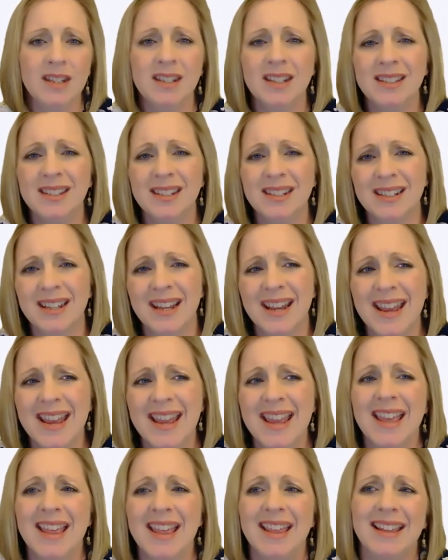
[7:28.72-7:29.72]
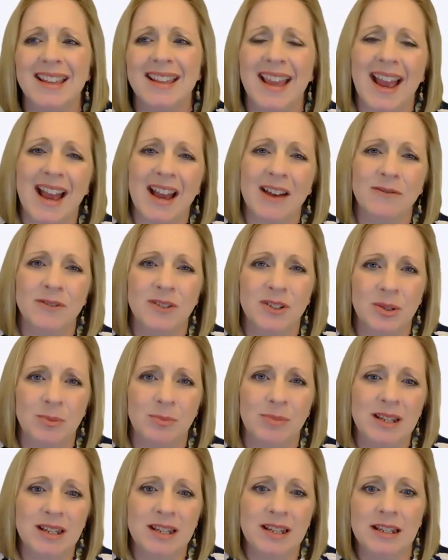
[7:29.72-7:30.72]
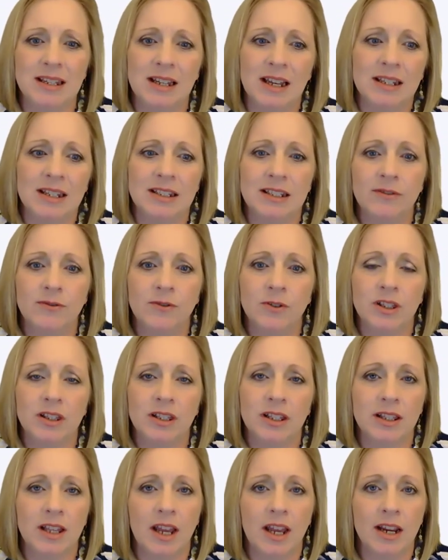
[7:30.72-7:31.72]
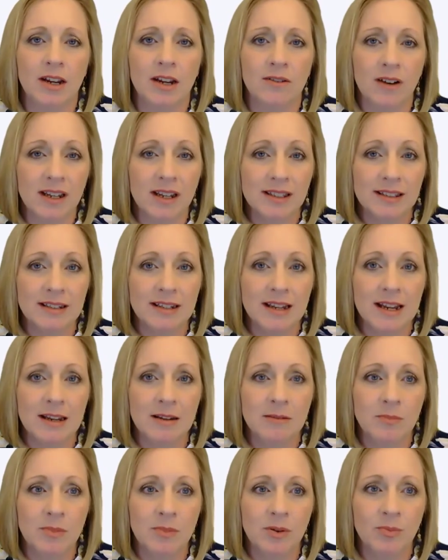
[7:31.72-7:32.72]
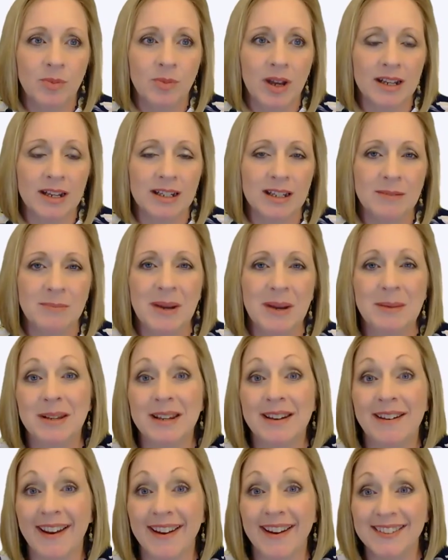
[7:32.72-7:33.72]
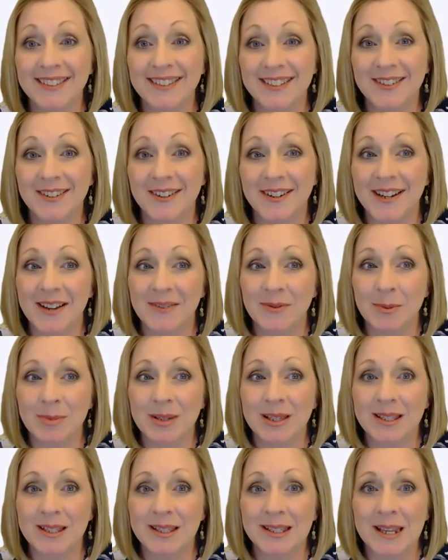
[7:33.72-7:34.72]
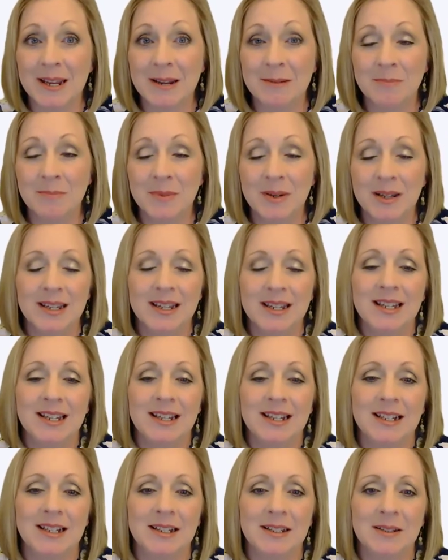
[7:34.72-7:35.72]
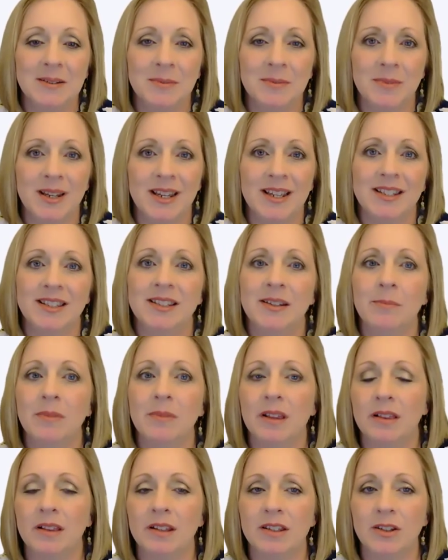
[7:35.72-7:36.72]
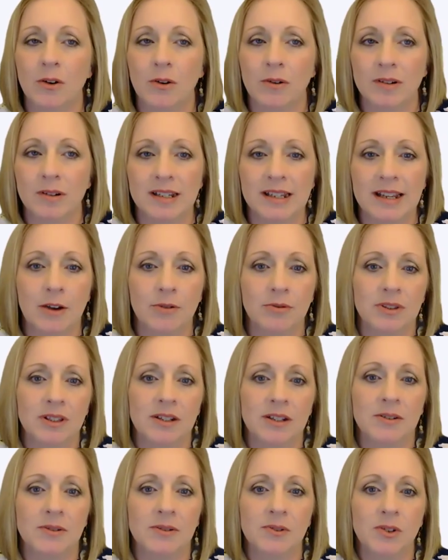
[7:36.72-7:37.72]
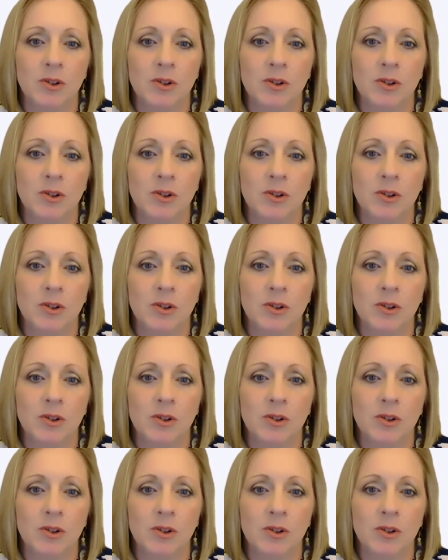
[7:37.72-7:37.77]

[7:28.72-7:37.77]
It doesn't have to be different than the IRS name, but it might be nice to not have it be the same as something that's already out there.